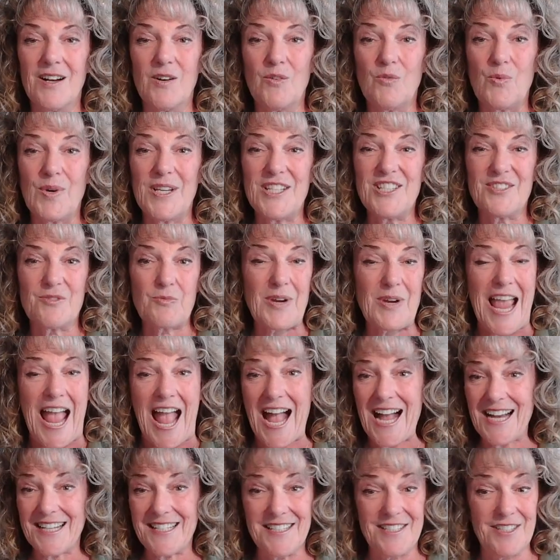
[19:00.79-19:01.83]
we
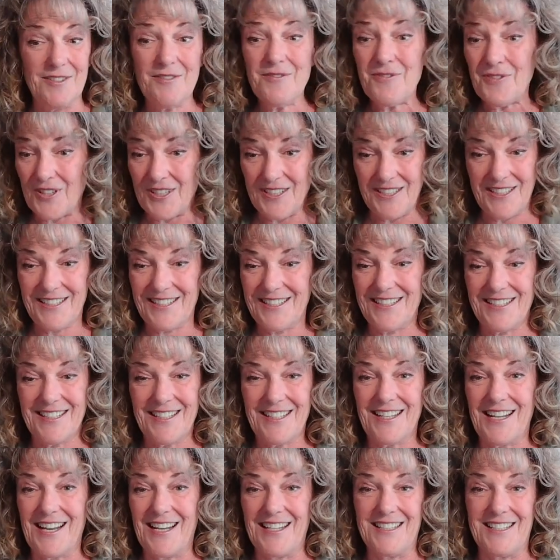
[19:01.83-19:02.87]
act different.
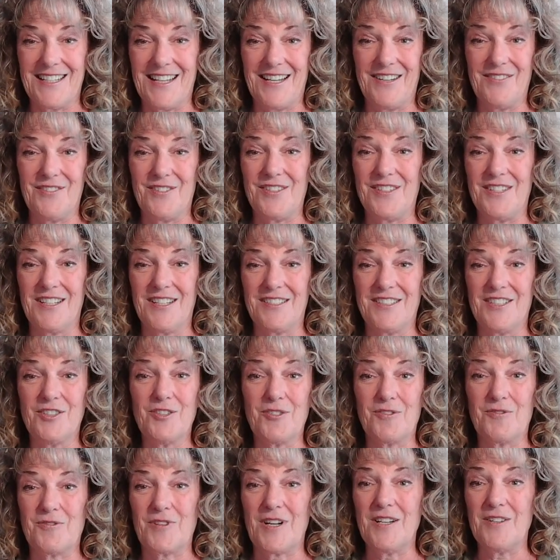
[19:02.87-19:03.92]
I have a
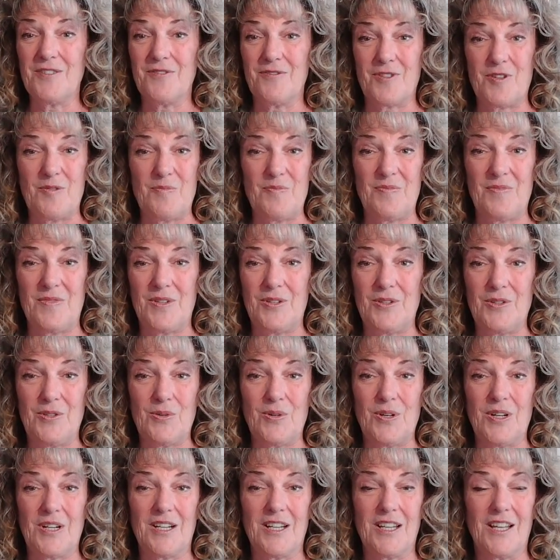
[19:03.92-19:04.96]
dear friend from New
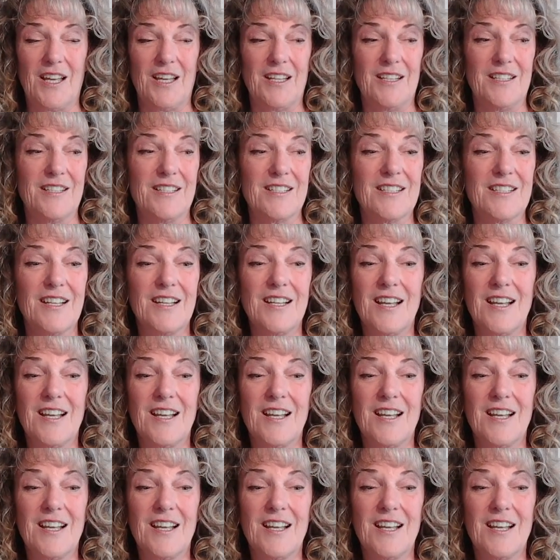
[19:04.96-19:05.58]
York, and